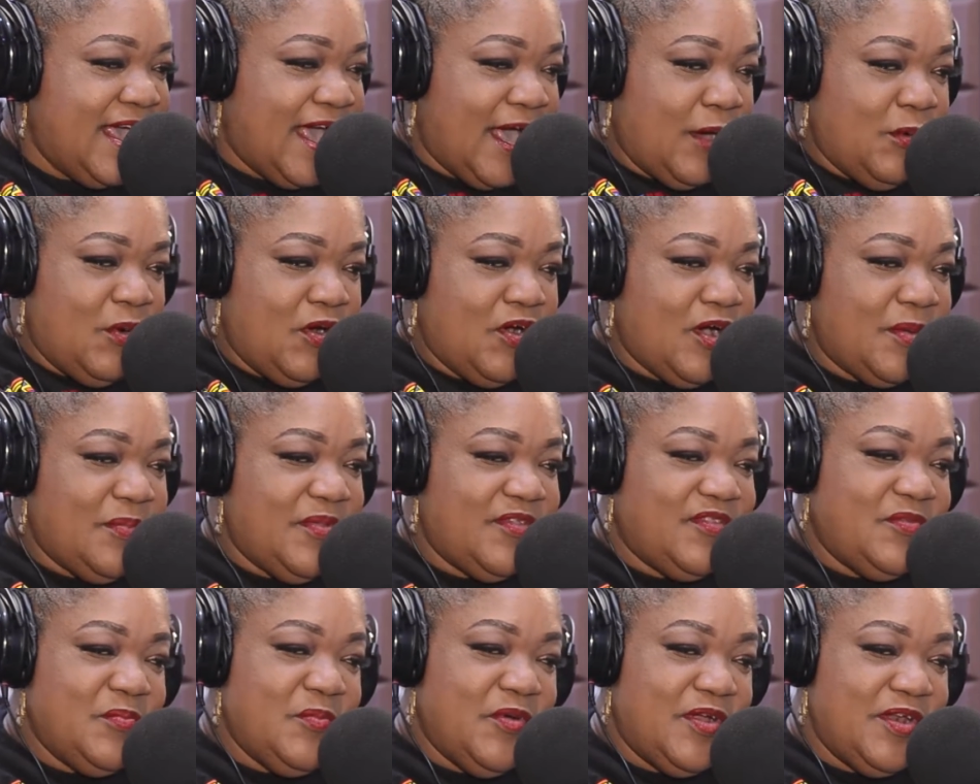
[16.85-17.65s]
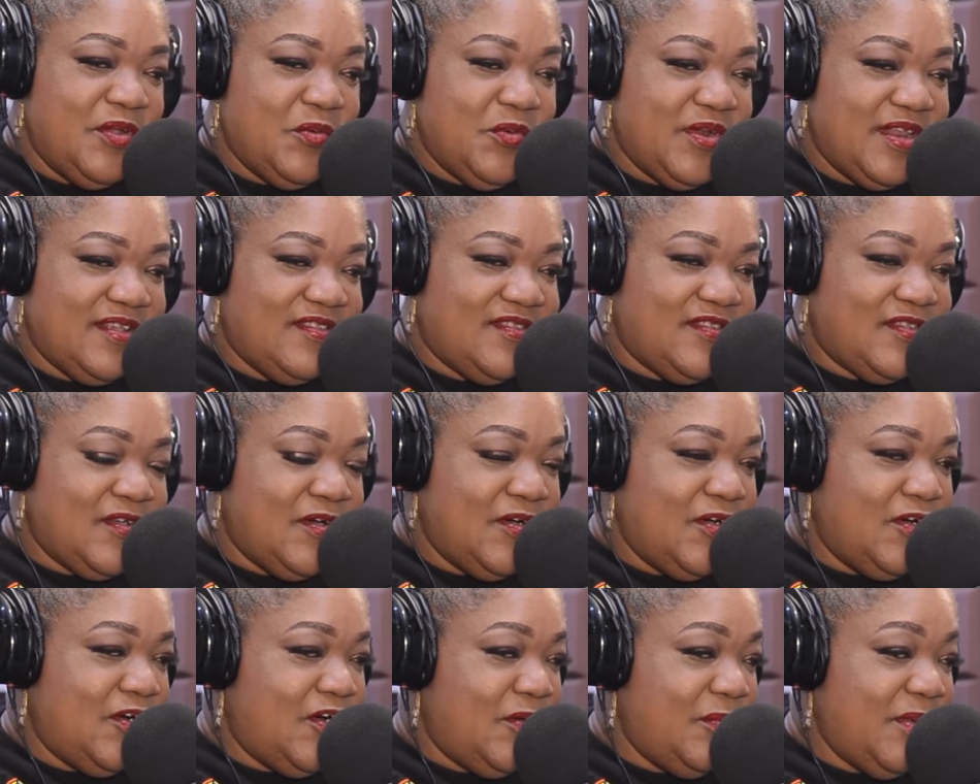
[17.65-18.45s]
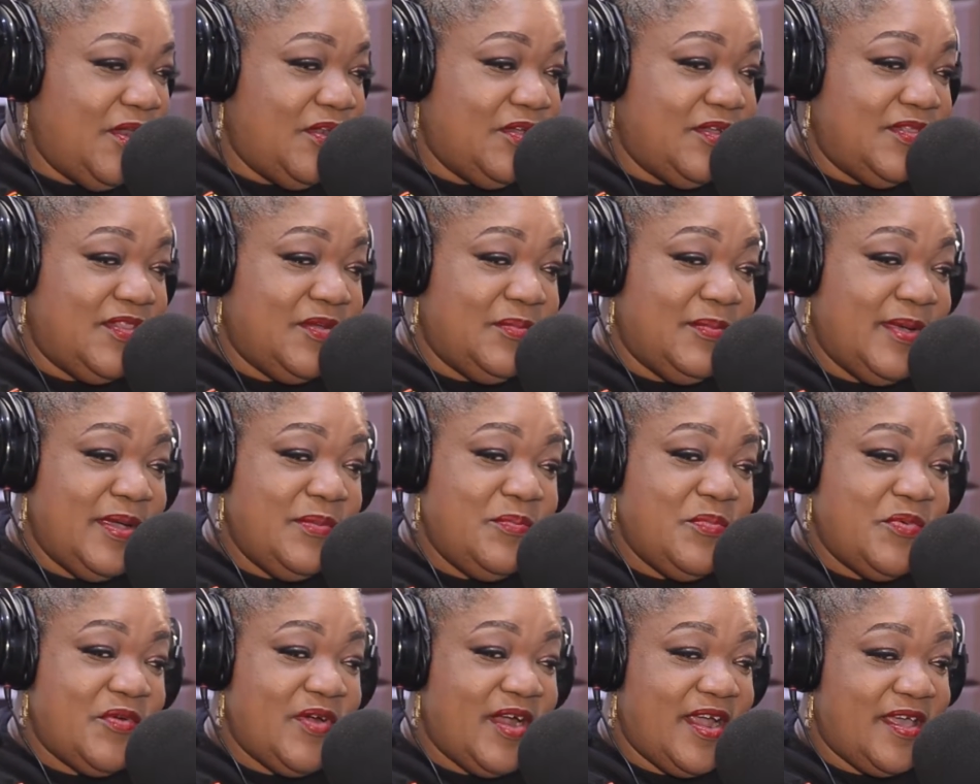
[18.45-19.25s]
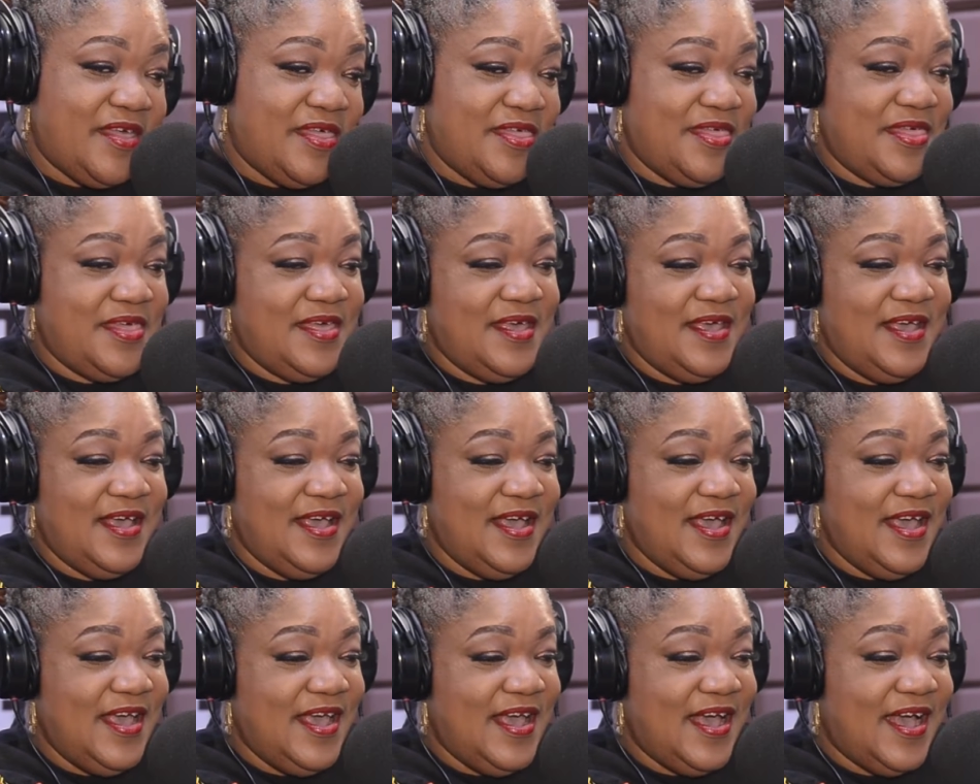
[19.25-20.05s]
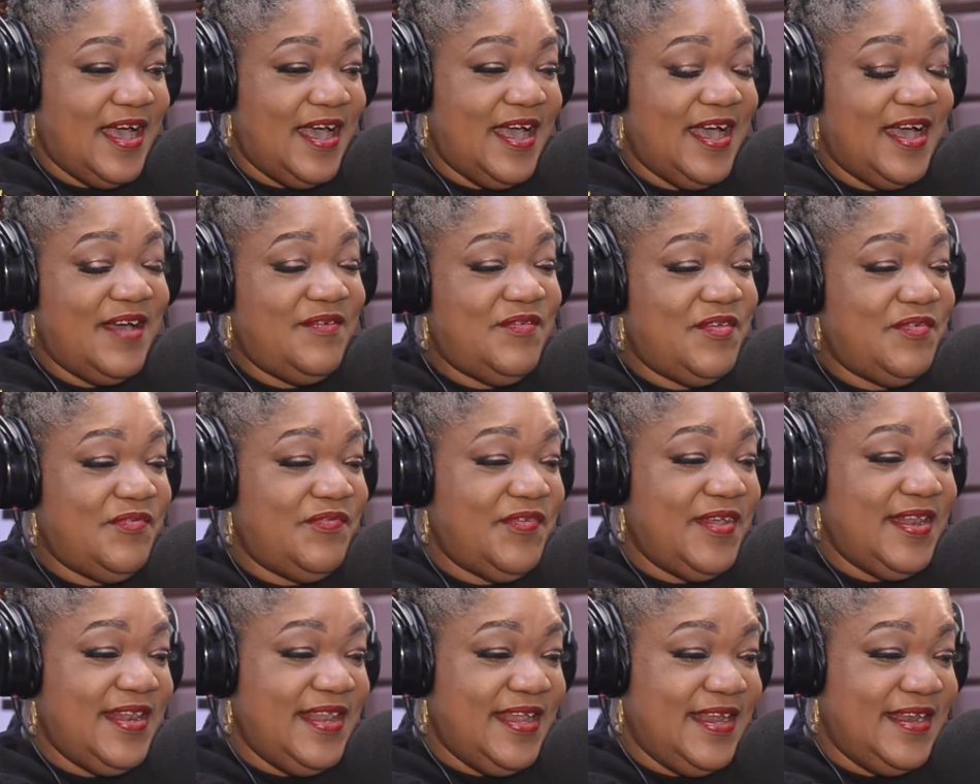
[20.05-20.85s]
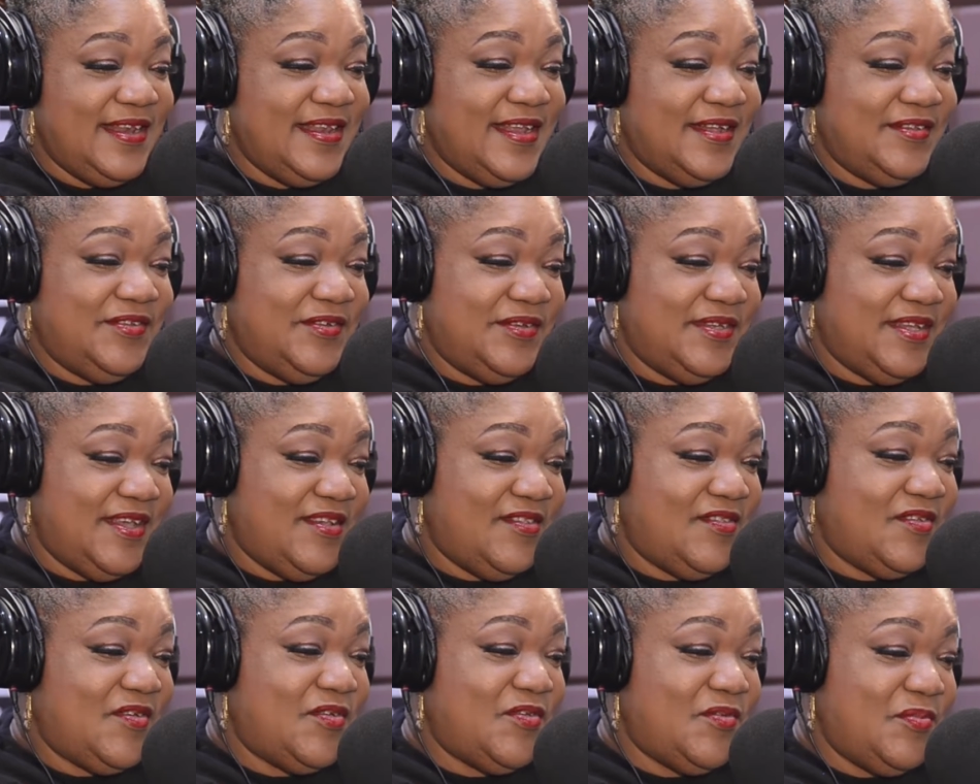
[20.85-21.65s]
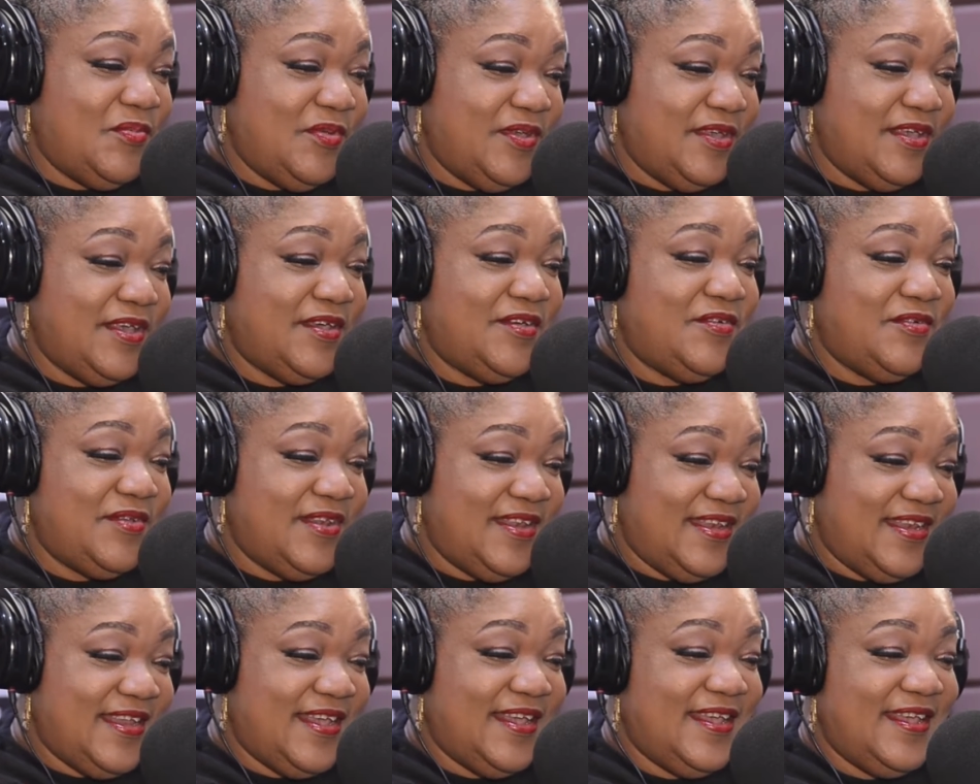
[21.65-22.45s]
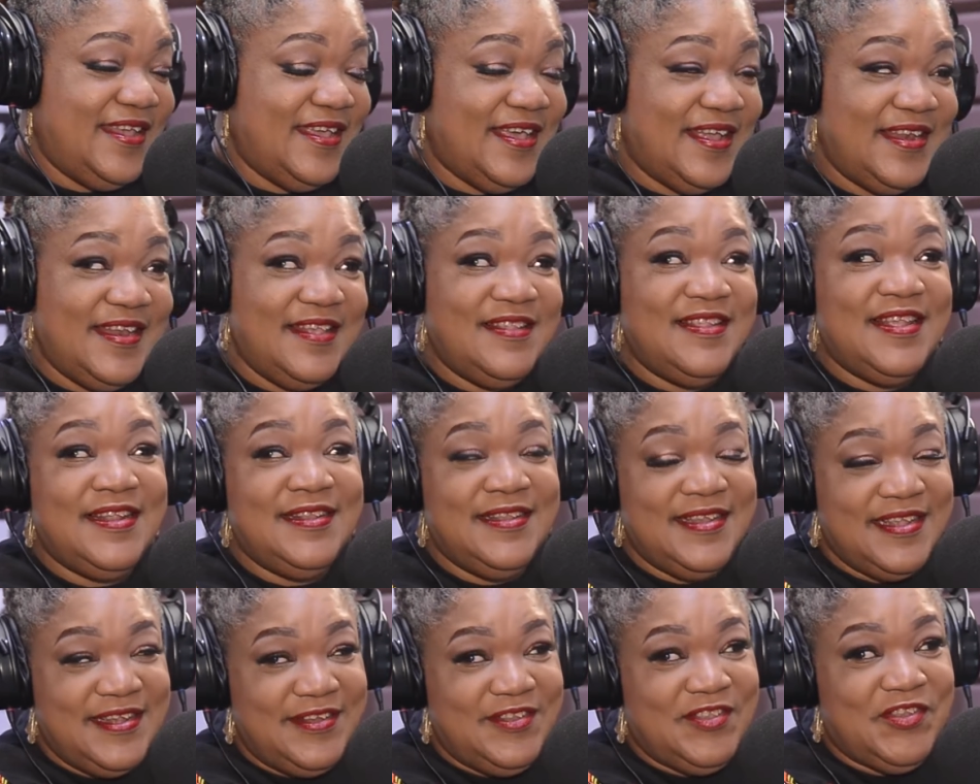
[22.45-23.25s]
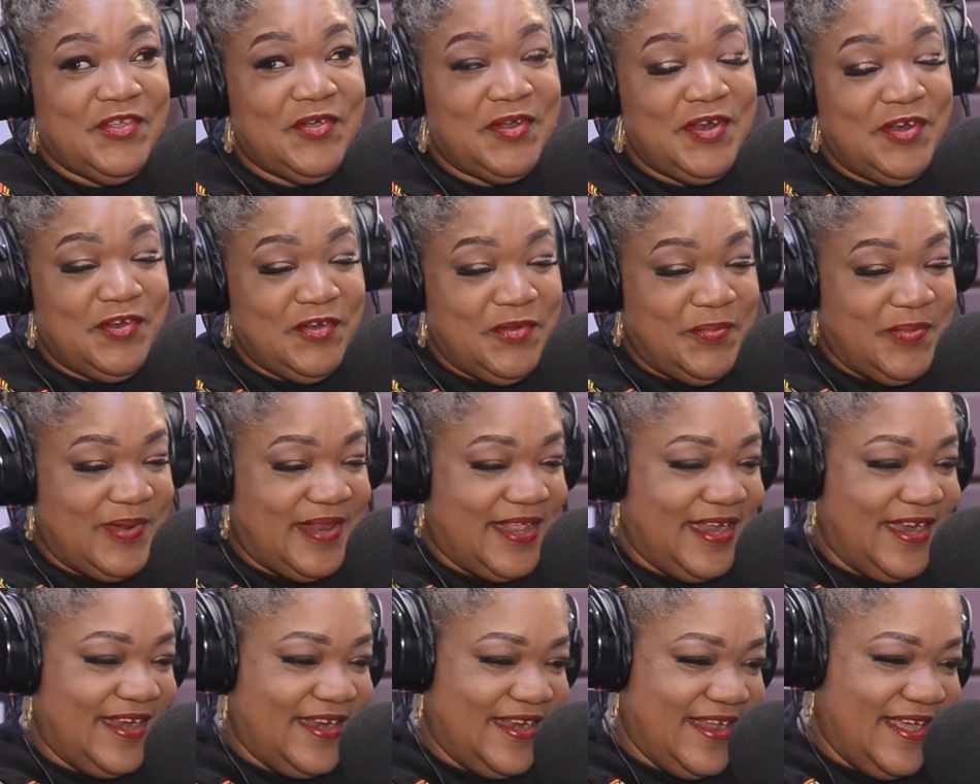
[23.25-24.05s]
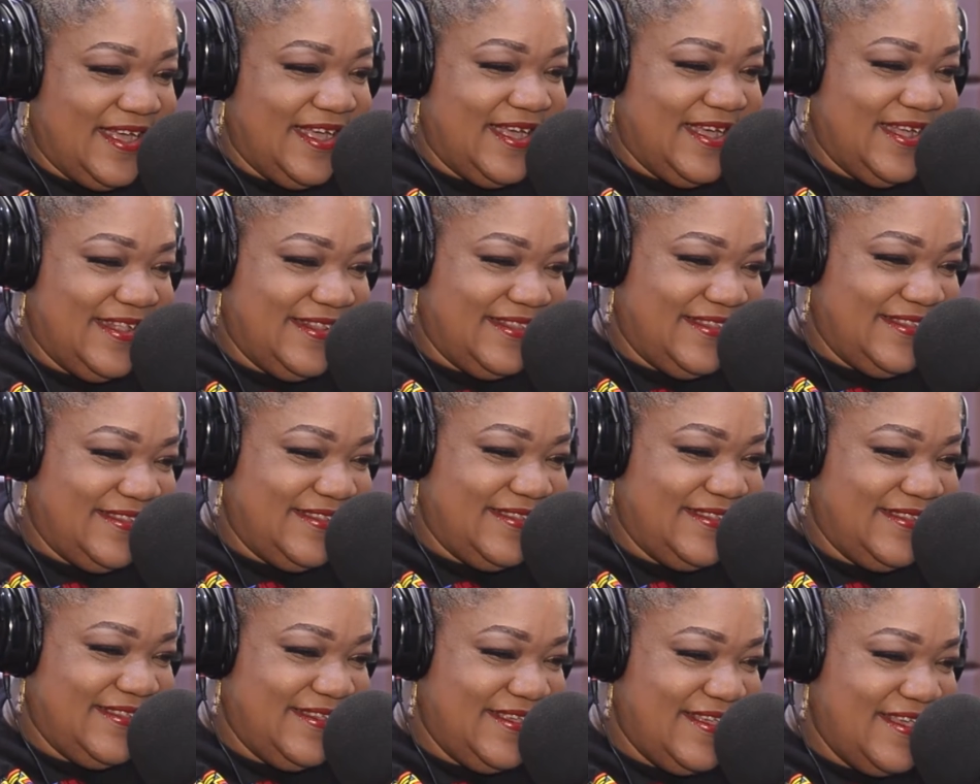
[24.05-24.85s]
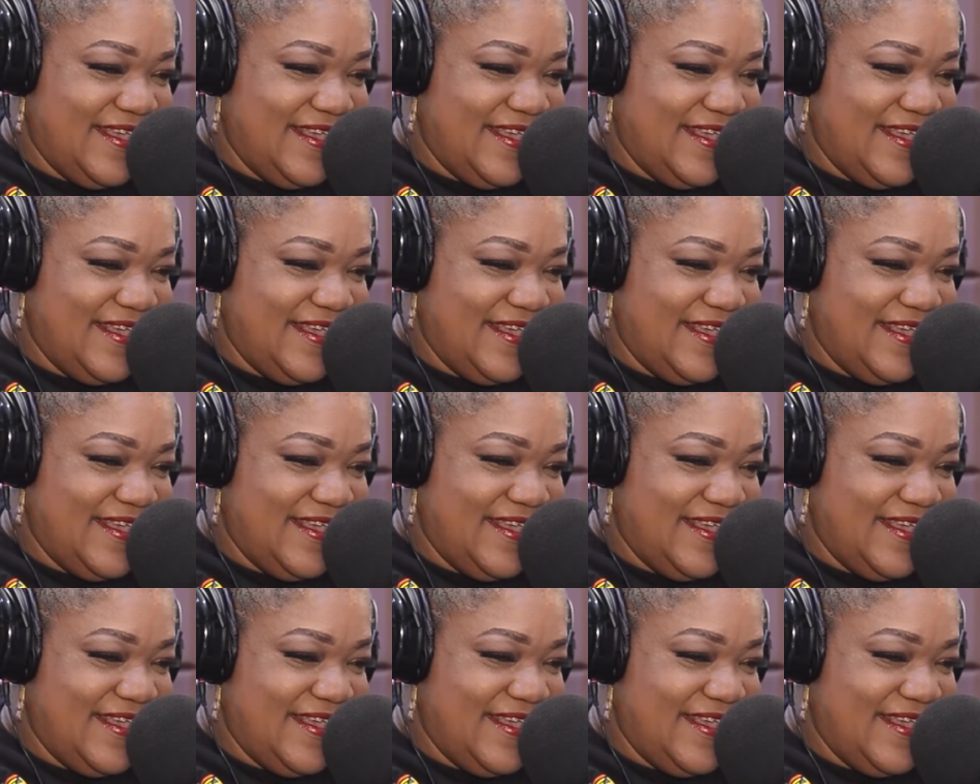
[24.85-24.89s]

I woke up this morning with a song humming under my breath. I have a feeling that today is going to be a good day, and it's indeed turning up like that.